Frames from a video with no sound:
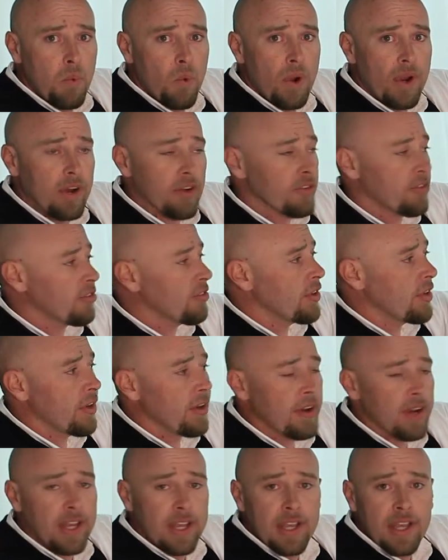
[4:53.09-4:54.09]
where
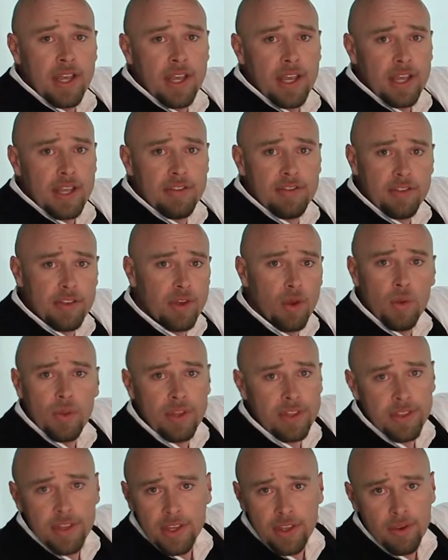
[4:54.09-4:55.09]
steering is the
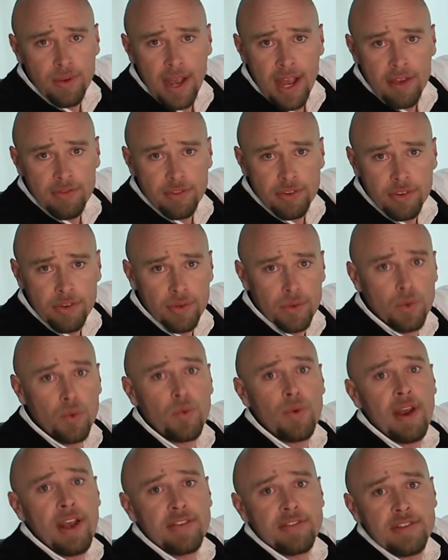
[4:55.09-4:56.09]
only thing you have to do. The
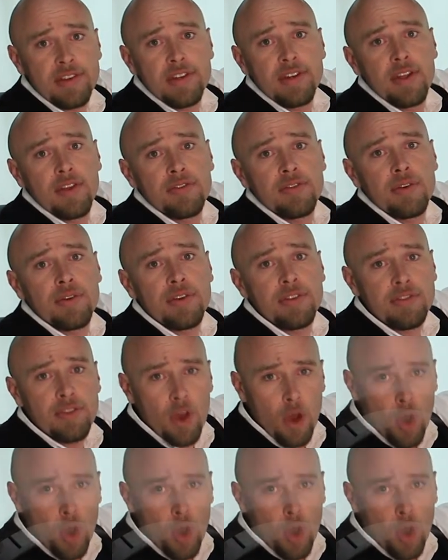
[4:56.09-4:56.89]
rest it does on its